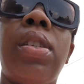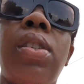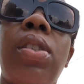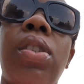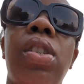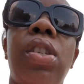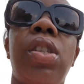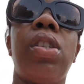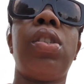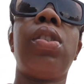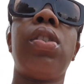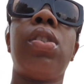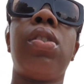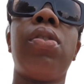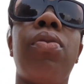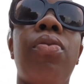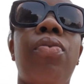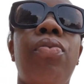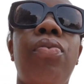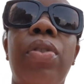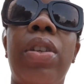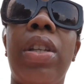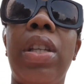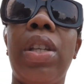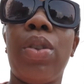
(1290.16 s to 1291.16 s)
just
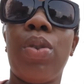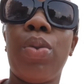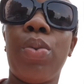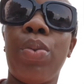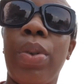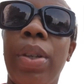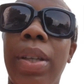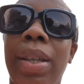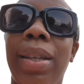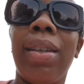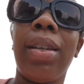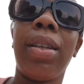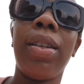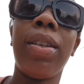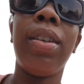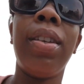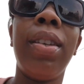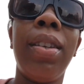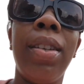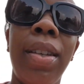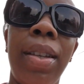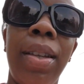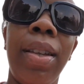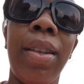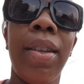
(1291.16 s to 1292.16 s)
really annoying.
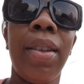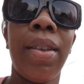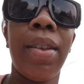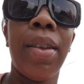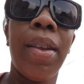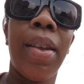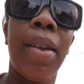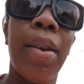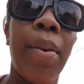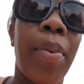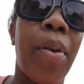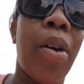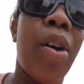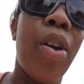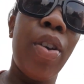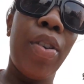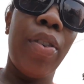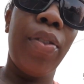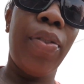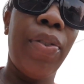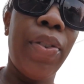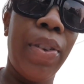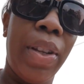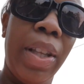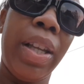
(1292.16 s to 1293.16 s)
But
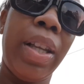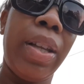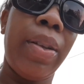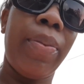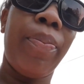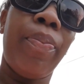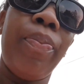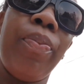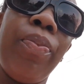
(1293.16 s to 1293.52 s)
hopefully,